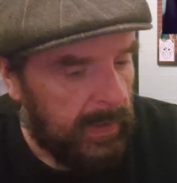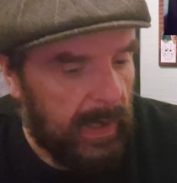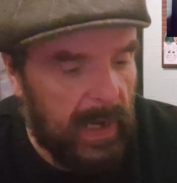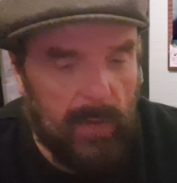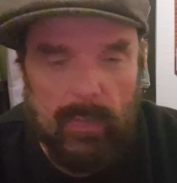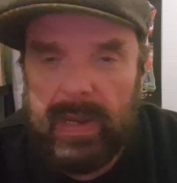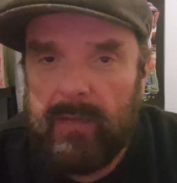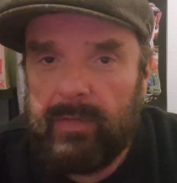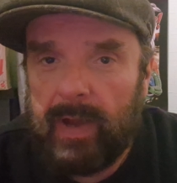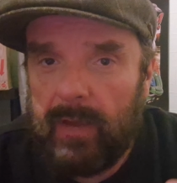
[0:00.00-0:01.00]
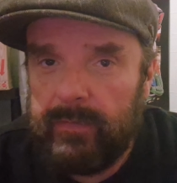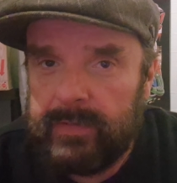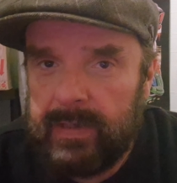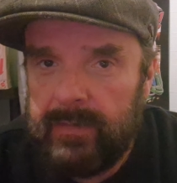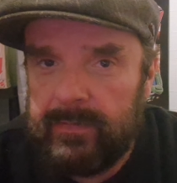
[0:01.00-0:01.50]
And we have Klaus
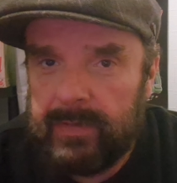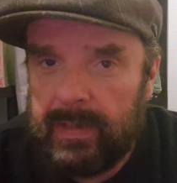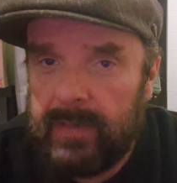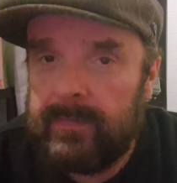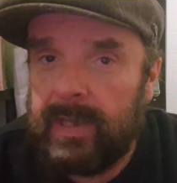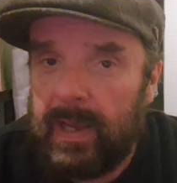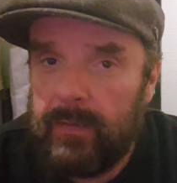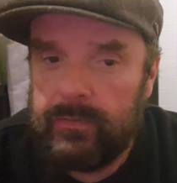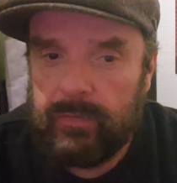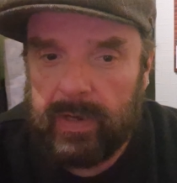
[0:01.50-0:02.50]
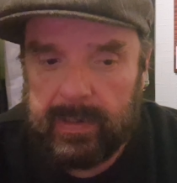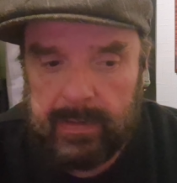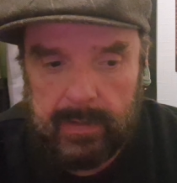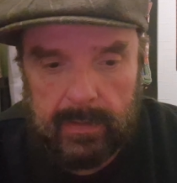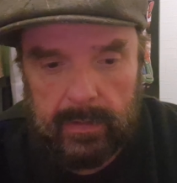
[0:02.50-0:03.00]
Kinski as Count
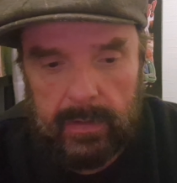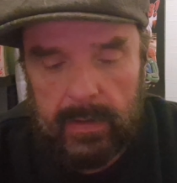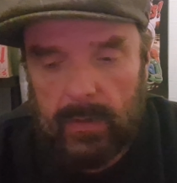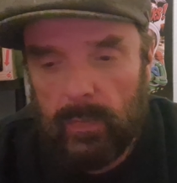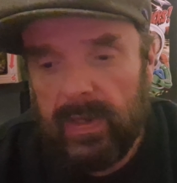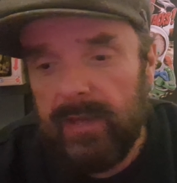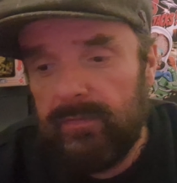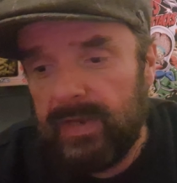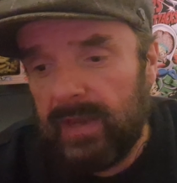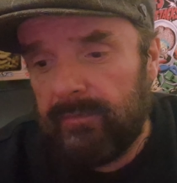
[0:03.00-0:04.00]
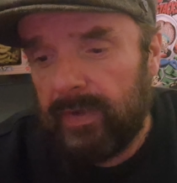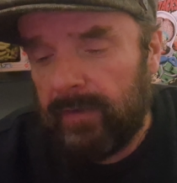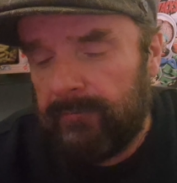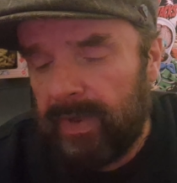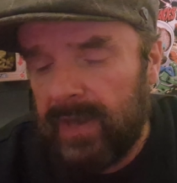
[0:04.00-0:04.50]
Dracula. We even have
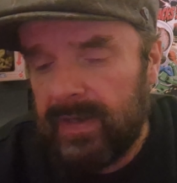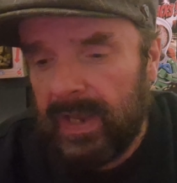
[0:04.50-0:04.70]
a Van